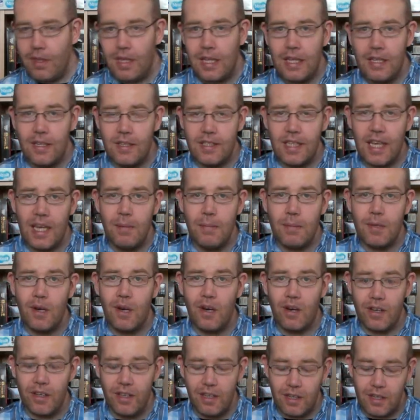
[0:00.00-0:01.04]
The same
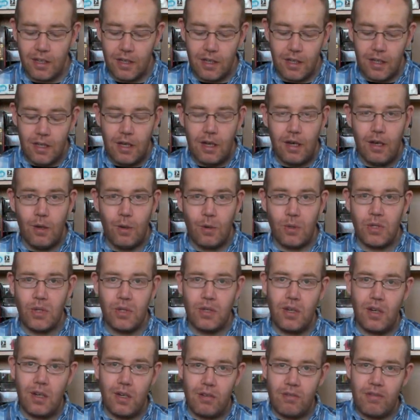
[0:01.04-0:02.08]
guy, I also
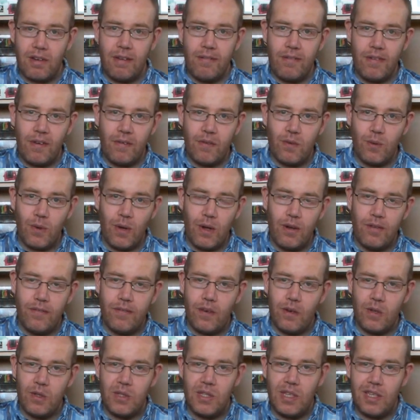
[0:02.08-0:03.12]
got Grand Theft Auto
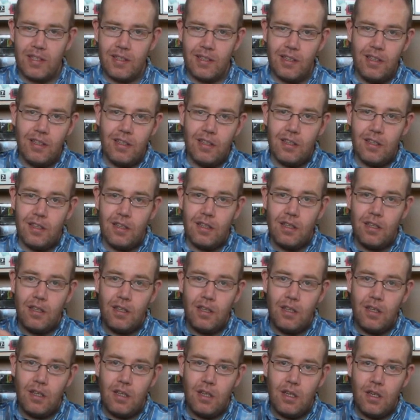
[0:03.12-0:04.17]
Vice City,
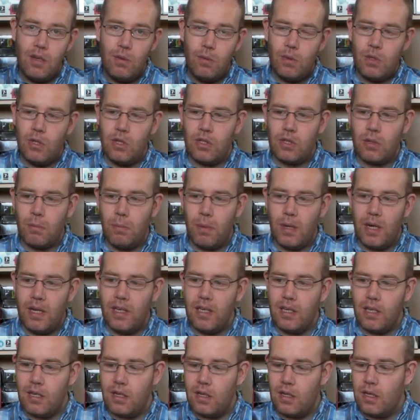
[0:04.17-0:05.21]
which is complete,
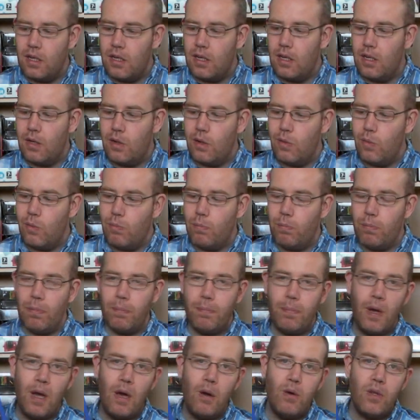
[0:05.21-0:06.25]

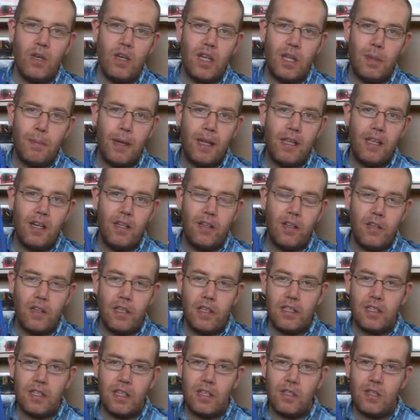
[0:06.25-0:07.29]
but I only got the manual and the
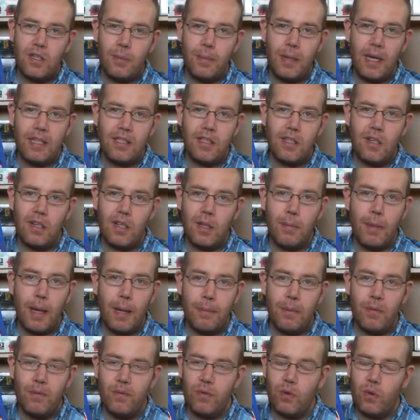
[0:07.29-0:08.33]
disc this time. It hasn't got the map
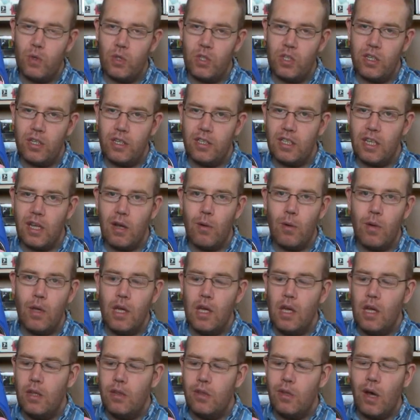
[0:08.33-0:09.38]
unfortunately, so
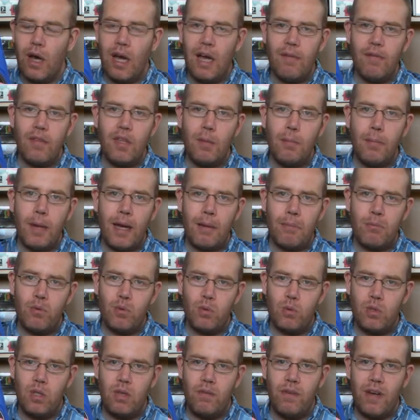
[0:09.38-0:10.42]
not having the map will
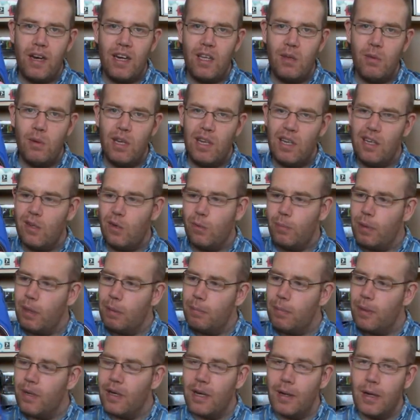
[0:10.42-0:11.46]
devalue it a little bit,
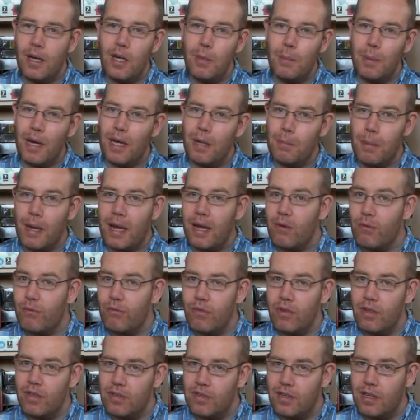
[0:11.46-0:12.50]
but I only paid £1 for
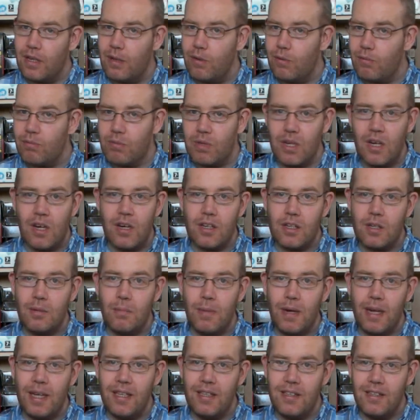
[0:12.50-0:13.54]
it, so can't
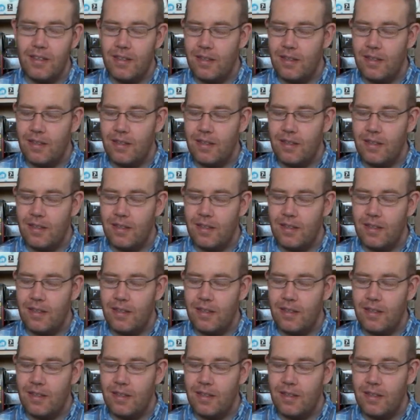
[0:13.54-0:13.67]
complain.